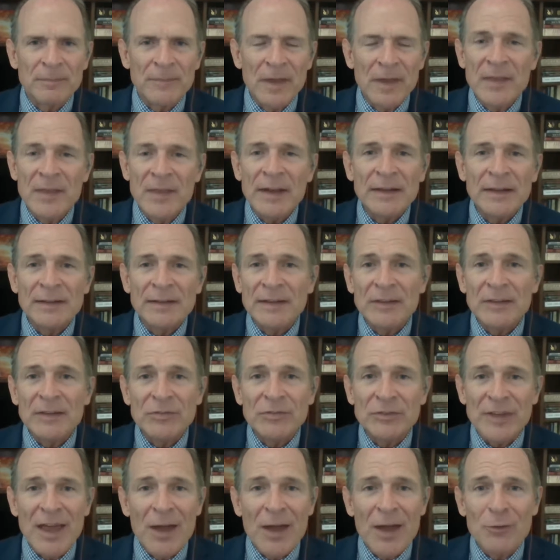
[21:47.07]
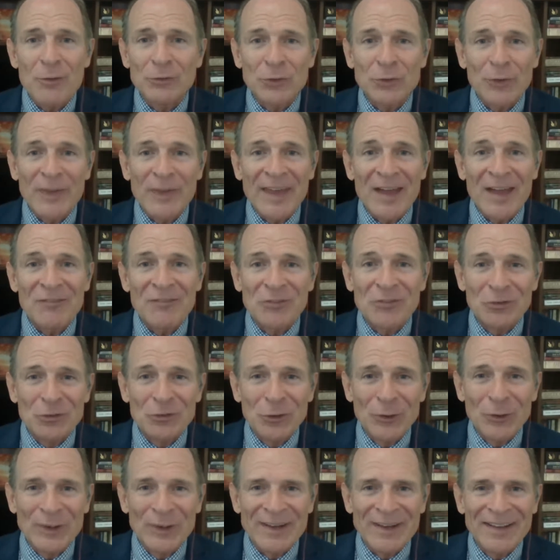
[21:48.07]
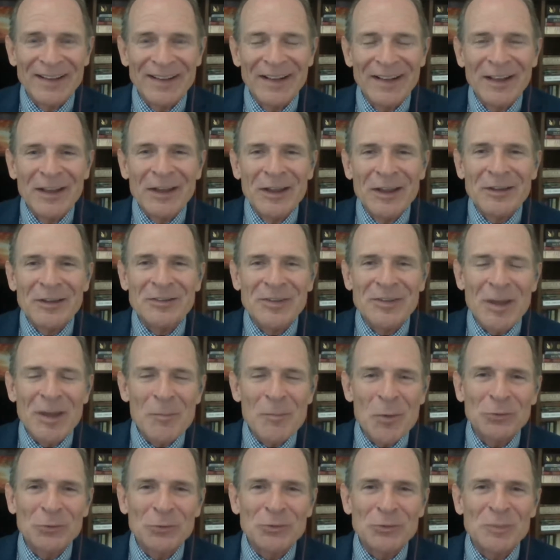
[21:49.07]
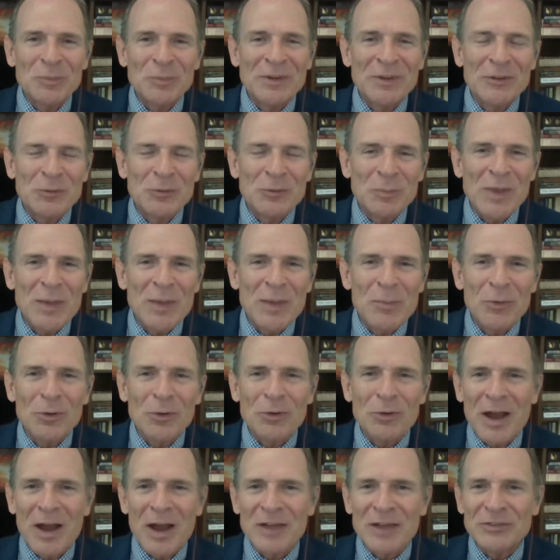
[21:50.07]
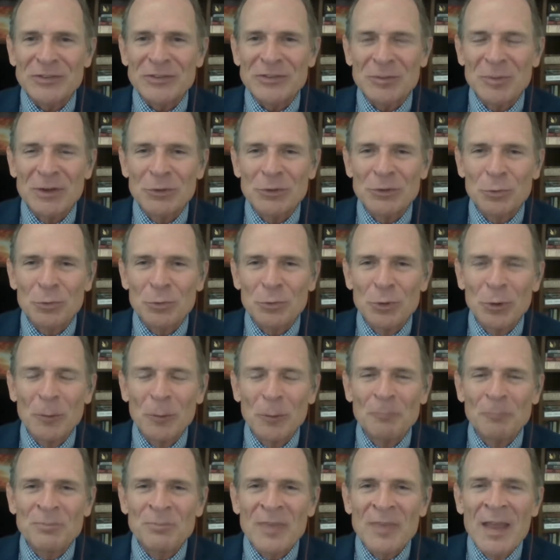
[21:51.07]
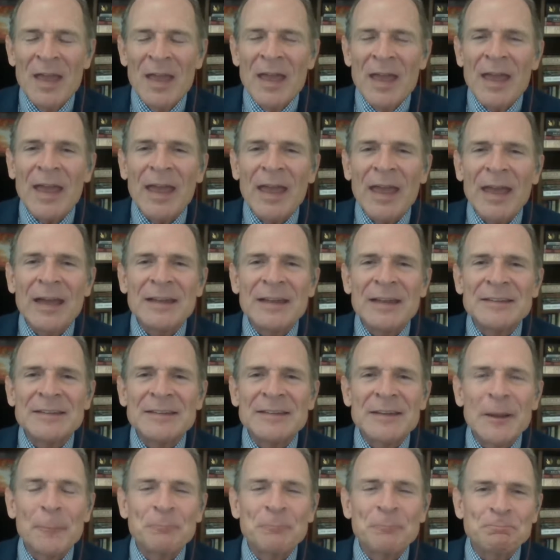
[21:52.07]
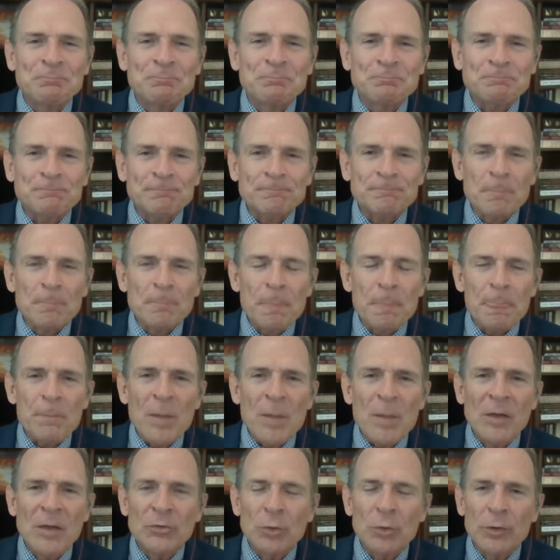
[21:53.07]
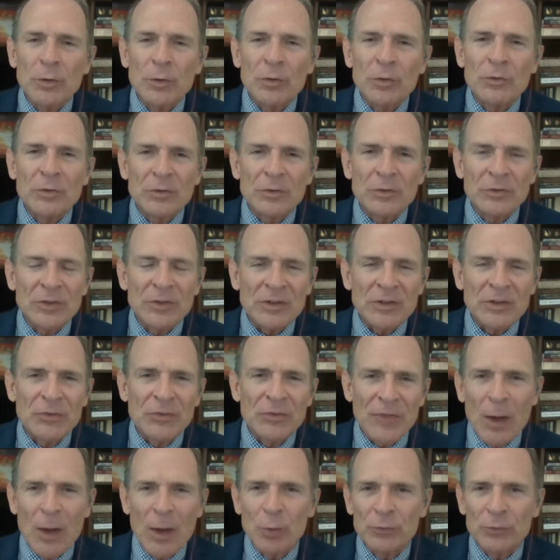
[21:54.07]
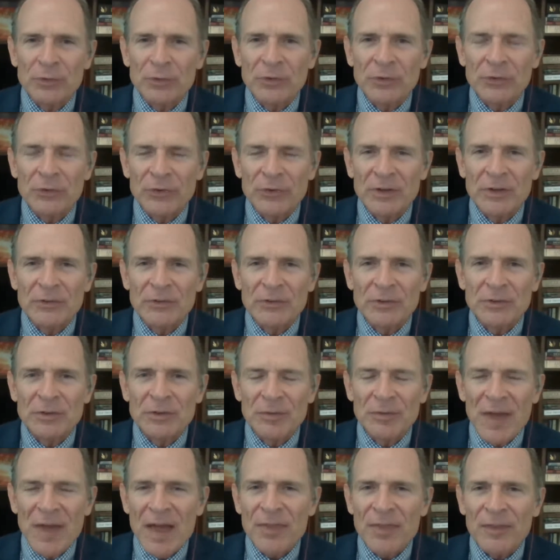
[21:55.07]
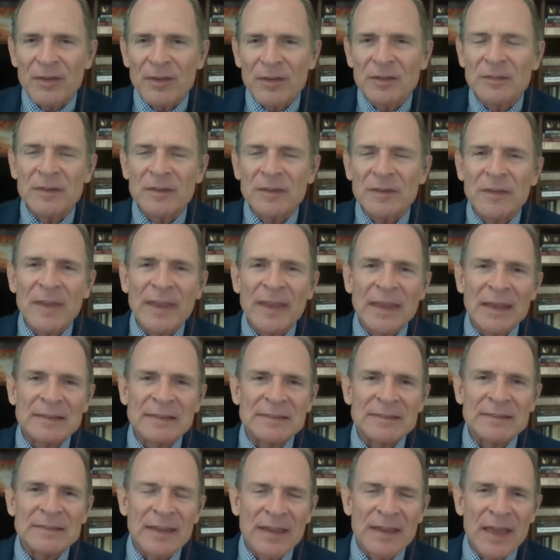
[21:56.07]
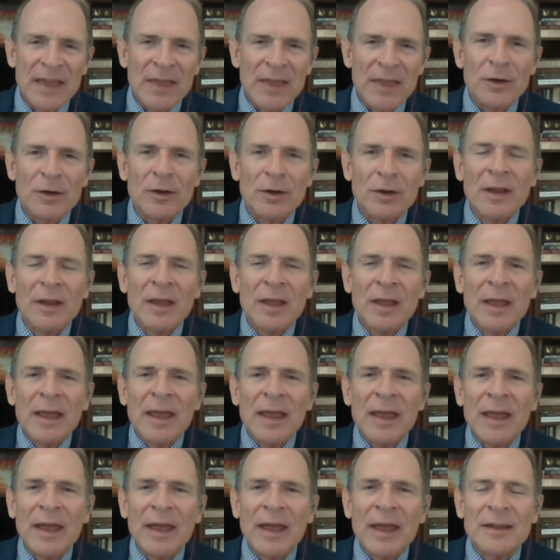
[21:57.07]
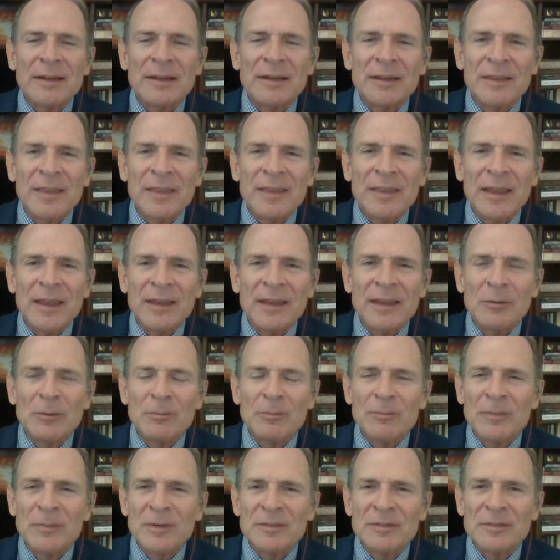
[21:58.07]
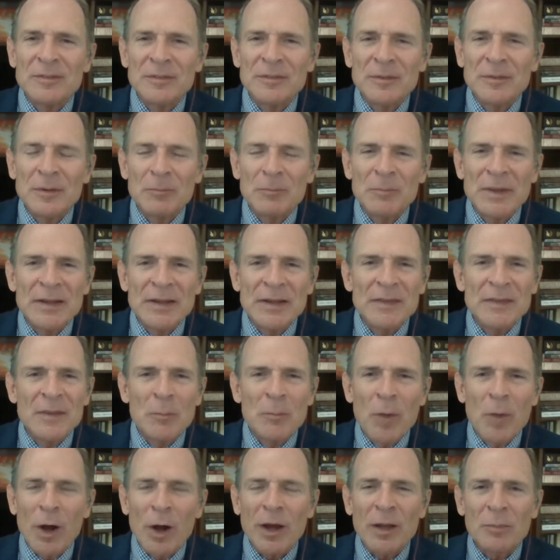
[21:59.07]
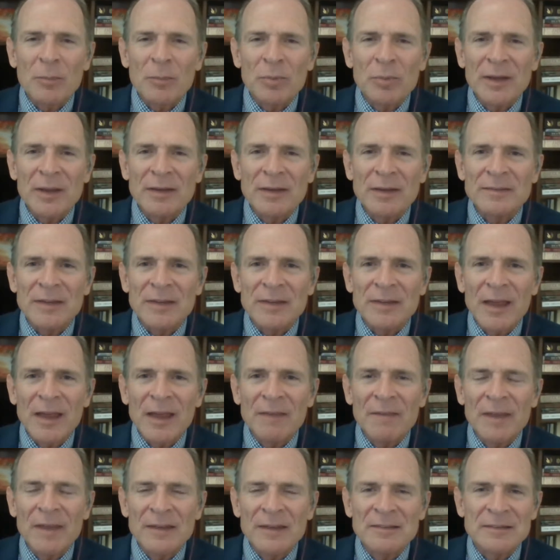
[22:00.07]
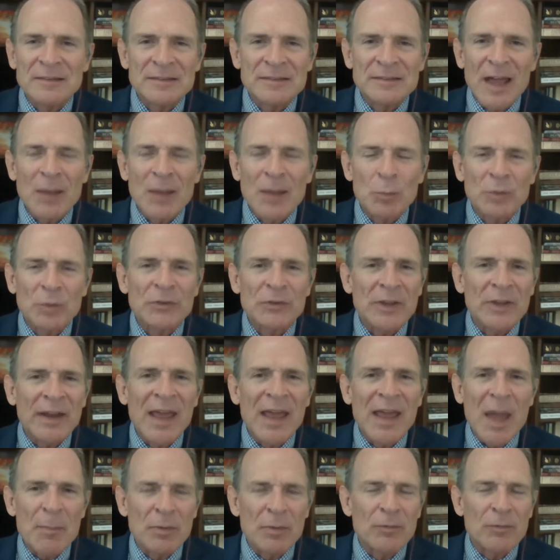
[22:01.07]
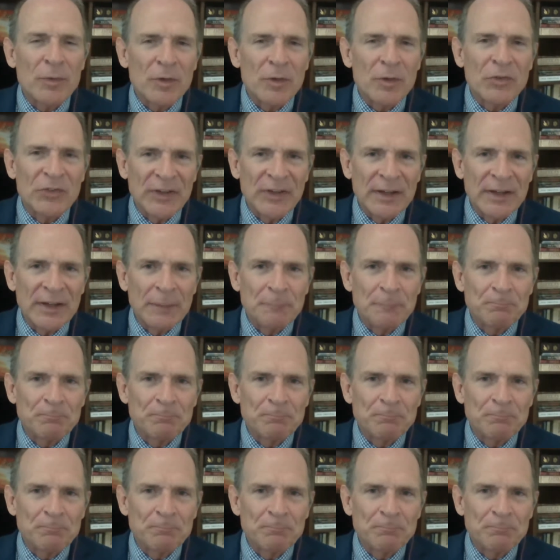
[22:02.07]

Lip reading: and then he leaves town, so they have to do it. Demos means people, krasi means rule, and so there's 6,000 citizens of Athens, and they get together and they meet in the marketplace and they decide what's going to happen for the city.